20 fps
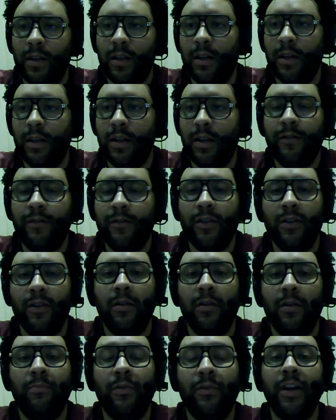If
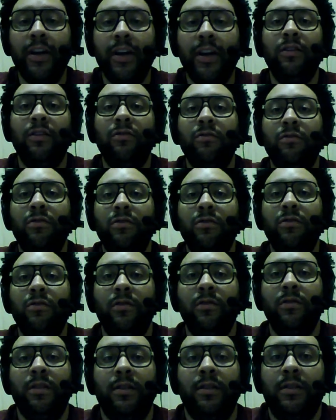you're brand new
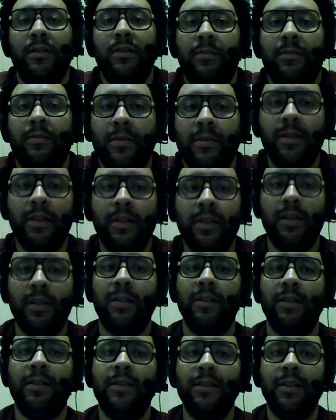to this
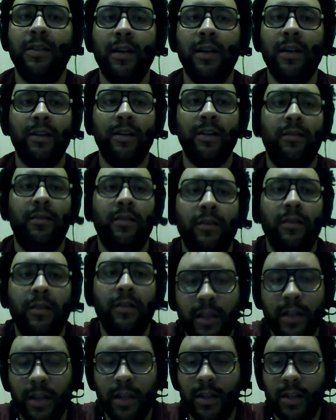particular site,
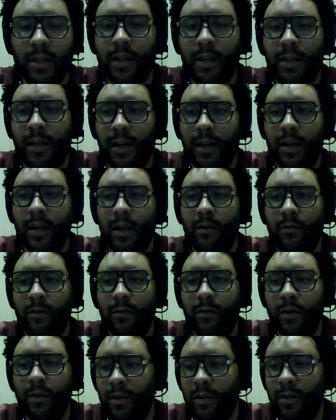30kj.com,
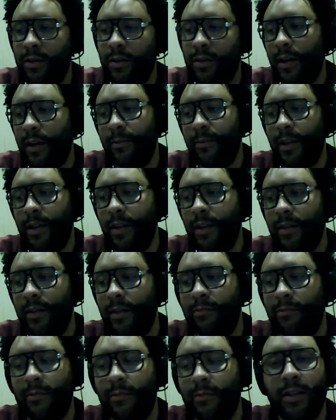we're going to try to meet here
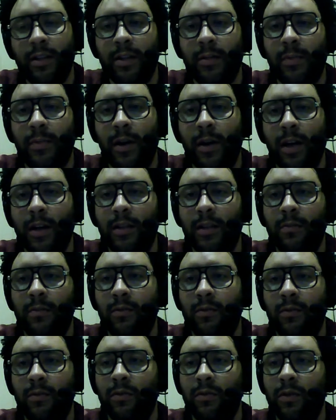as much as
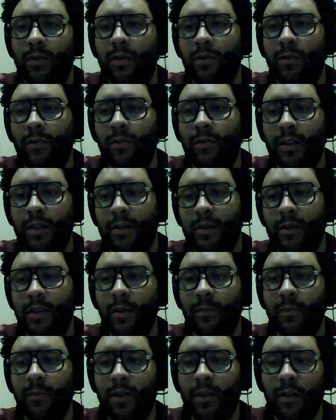possible during the week.
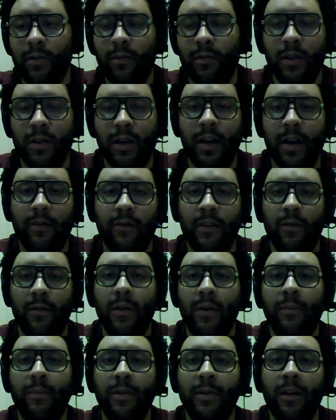Typically, we'll have a
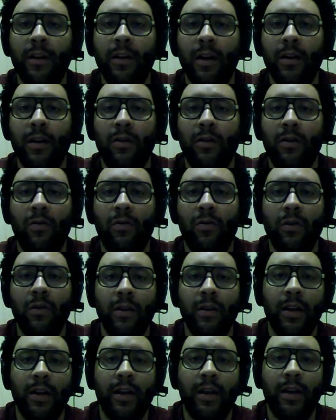webinar
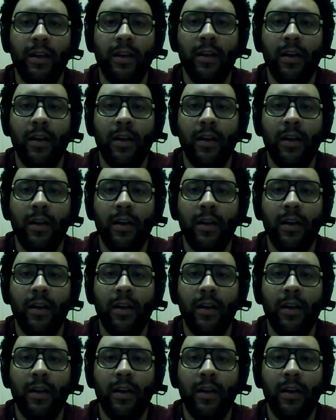or a